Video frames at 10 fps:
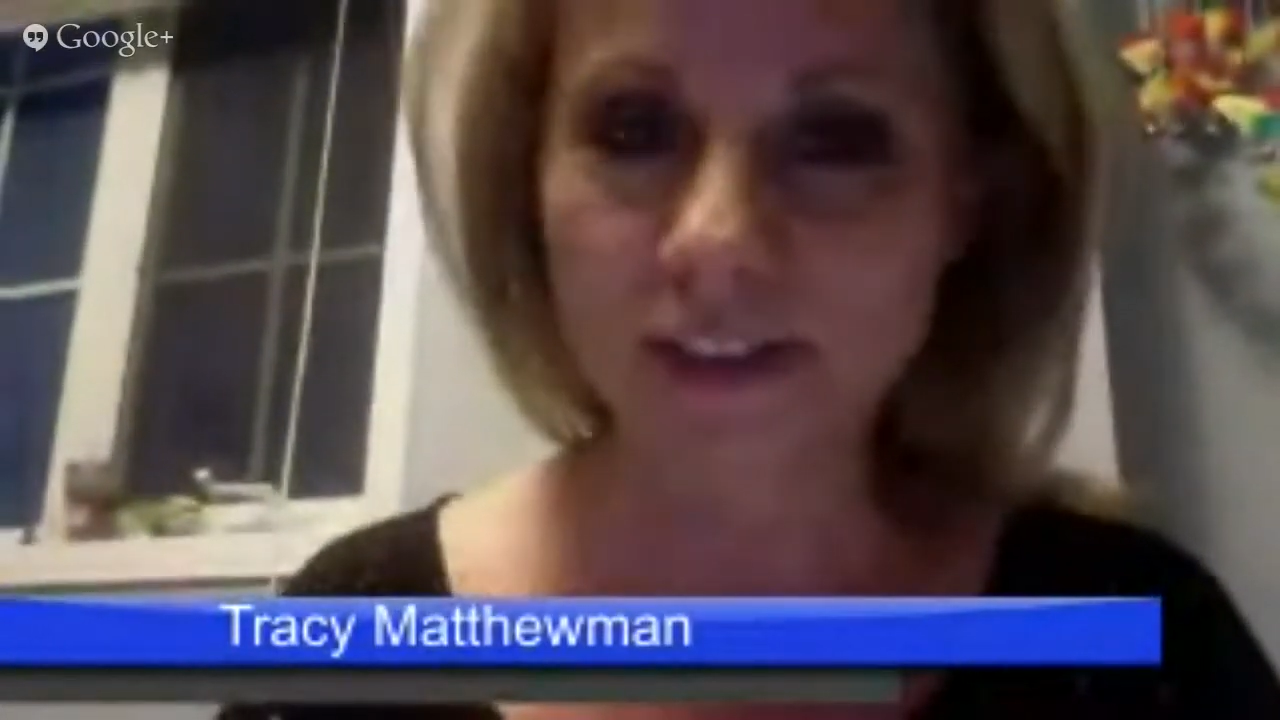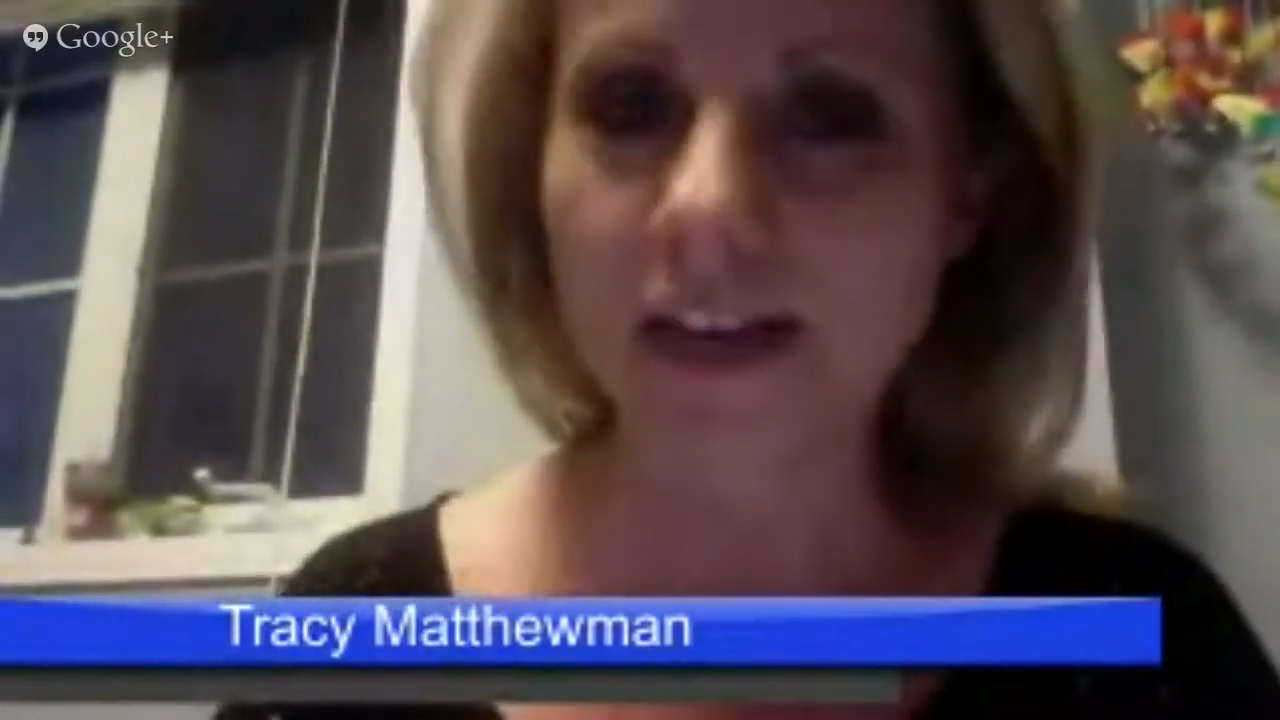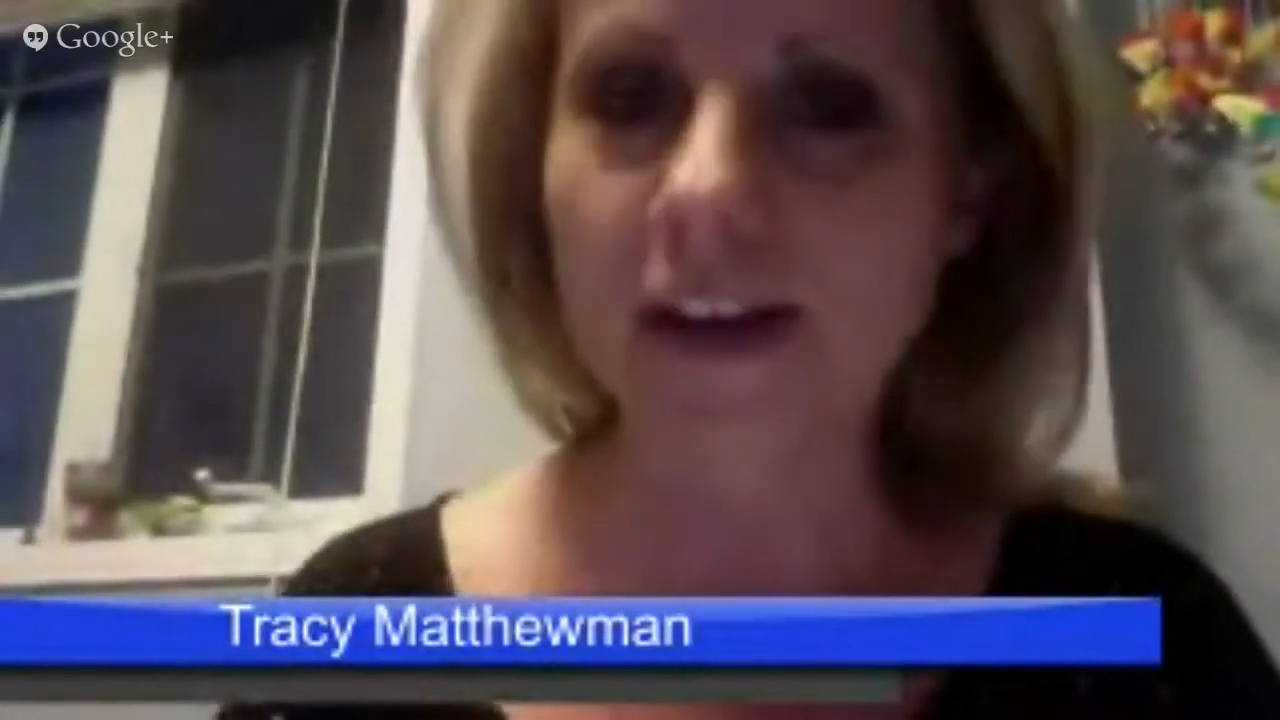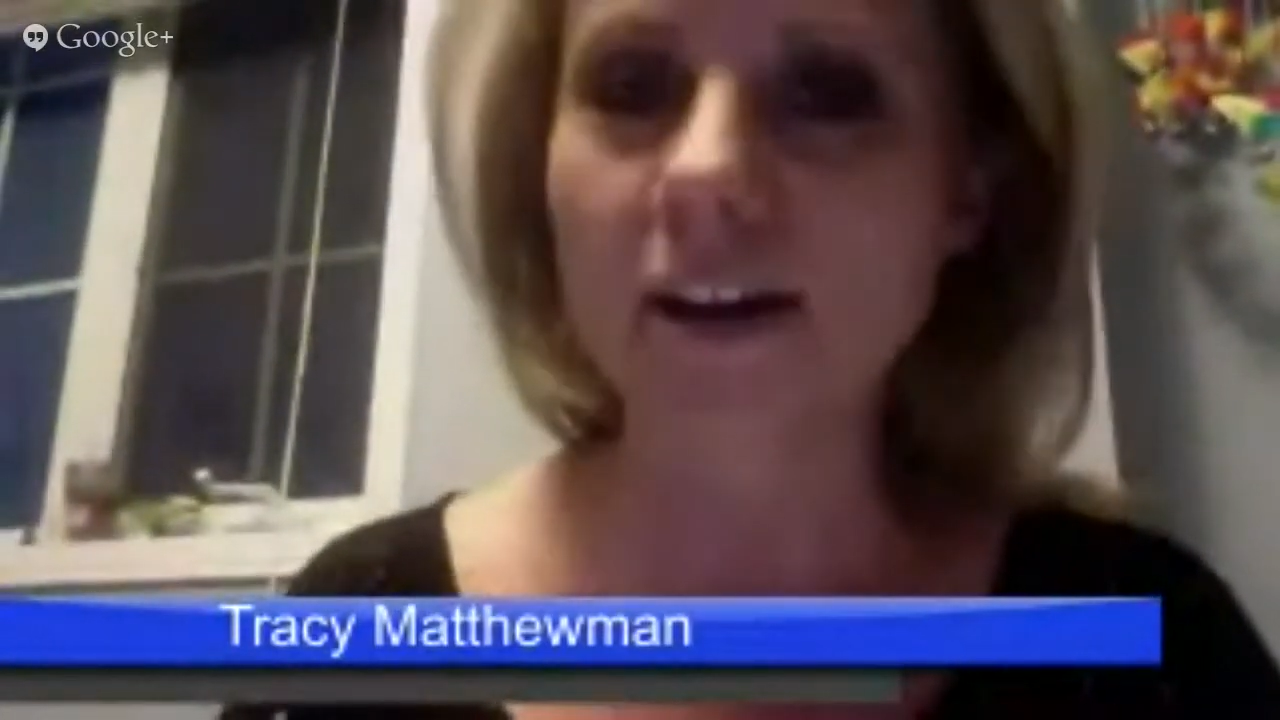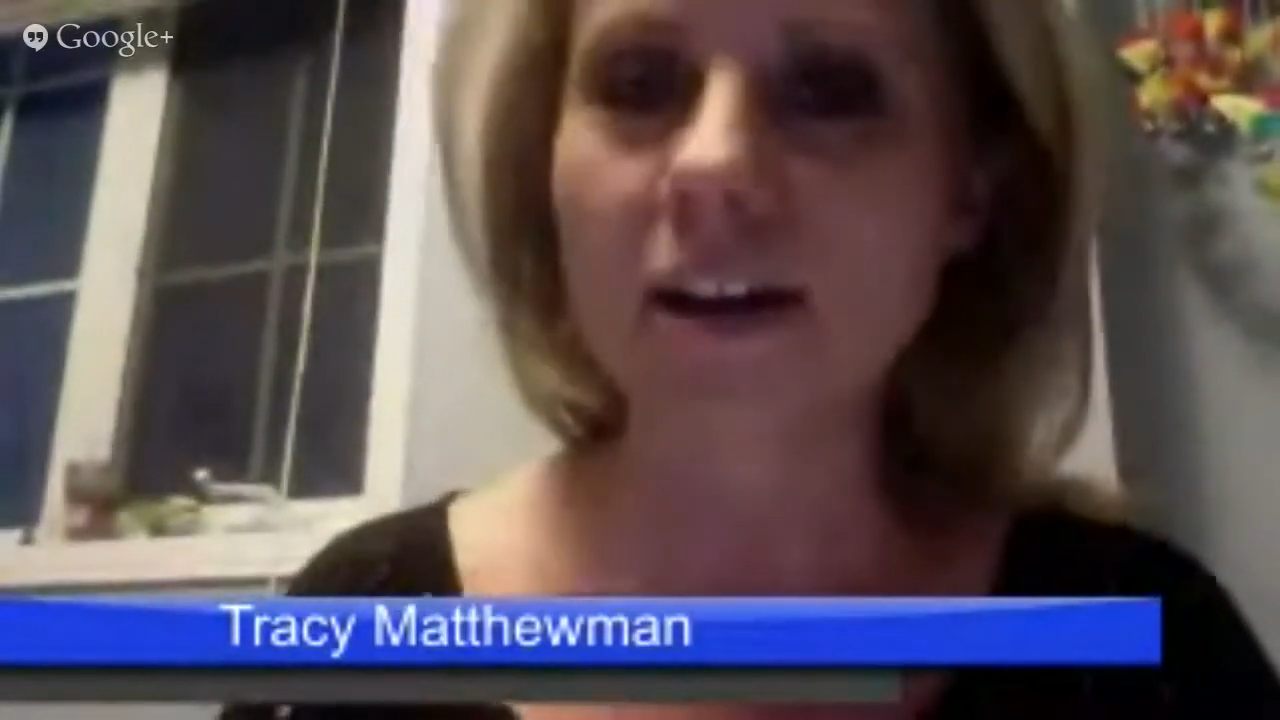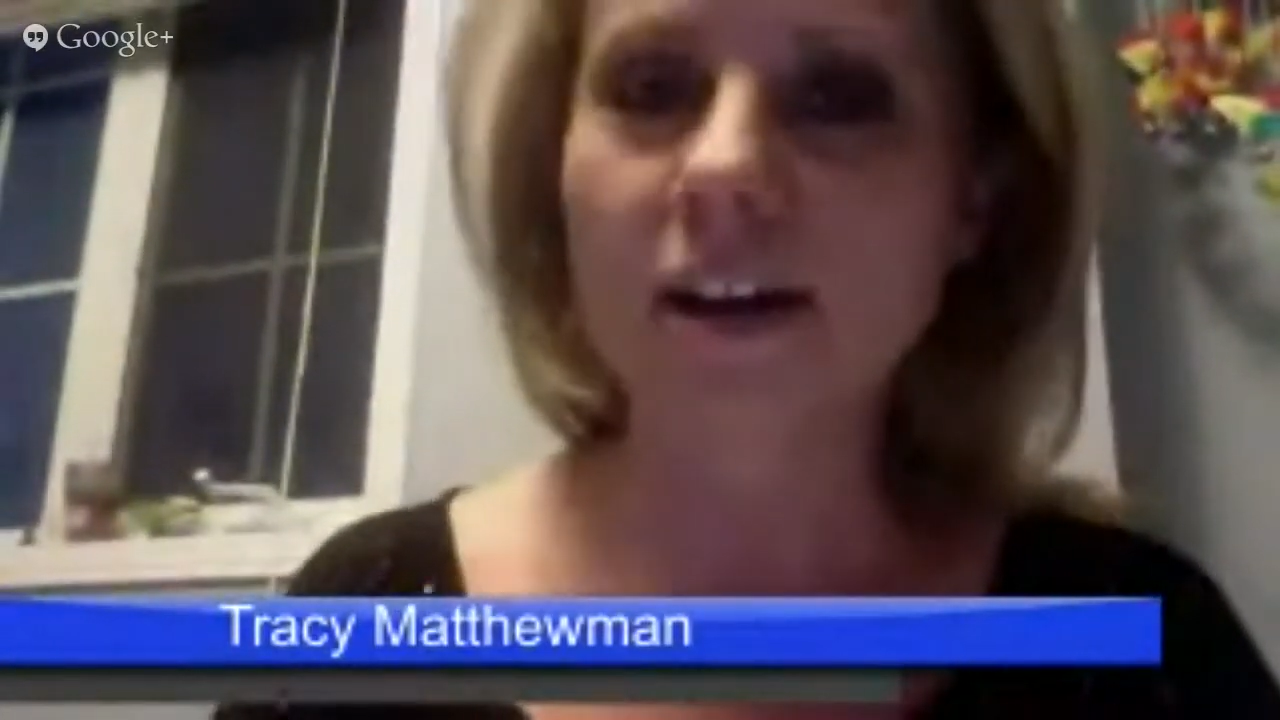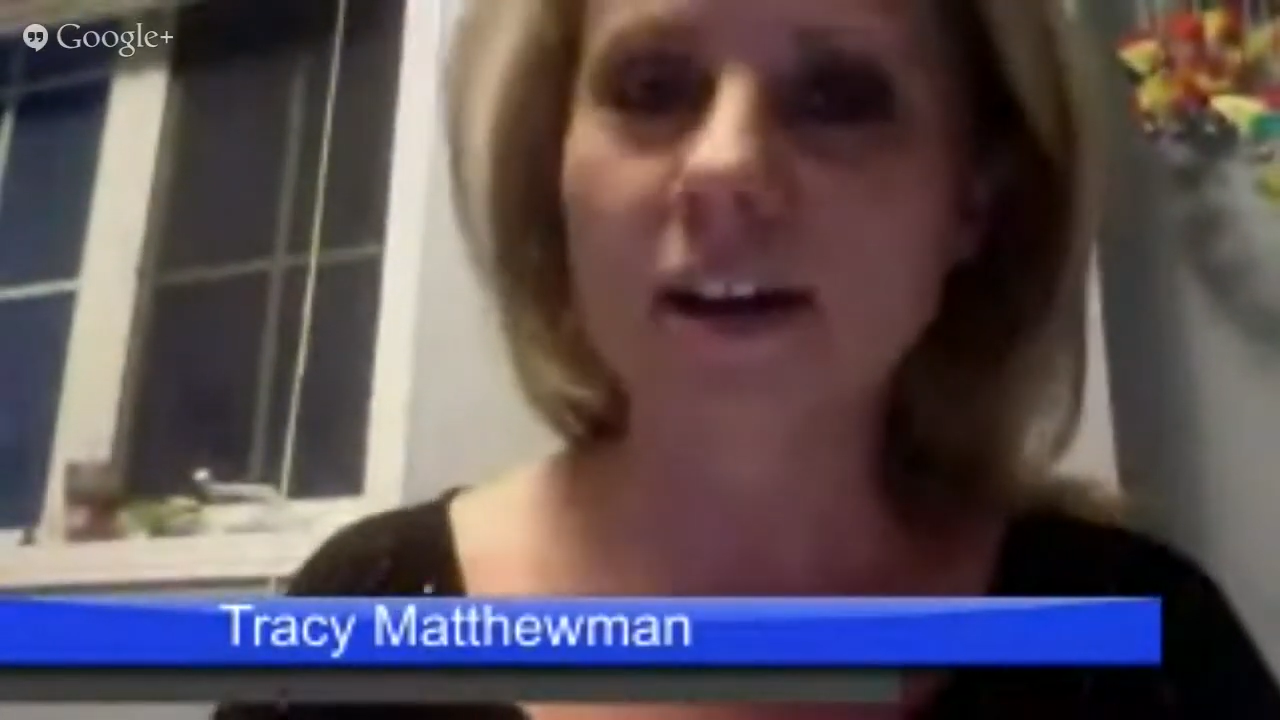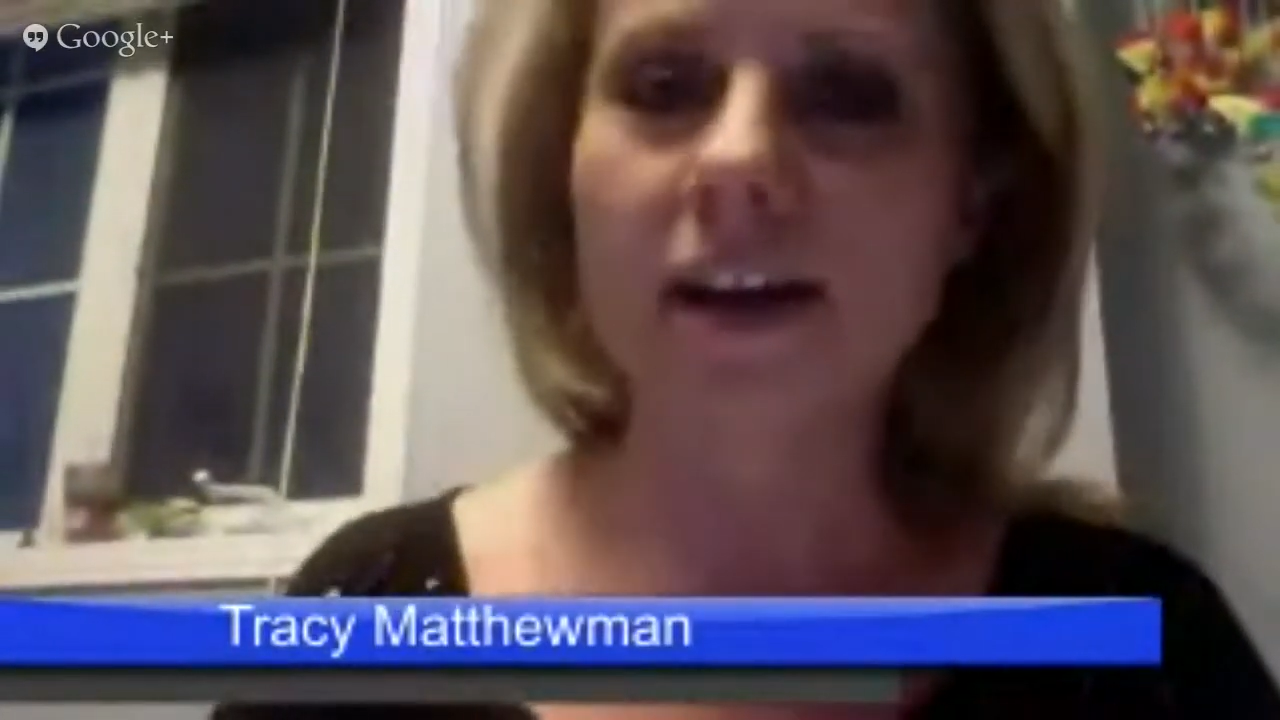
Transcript: there.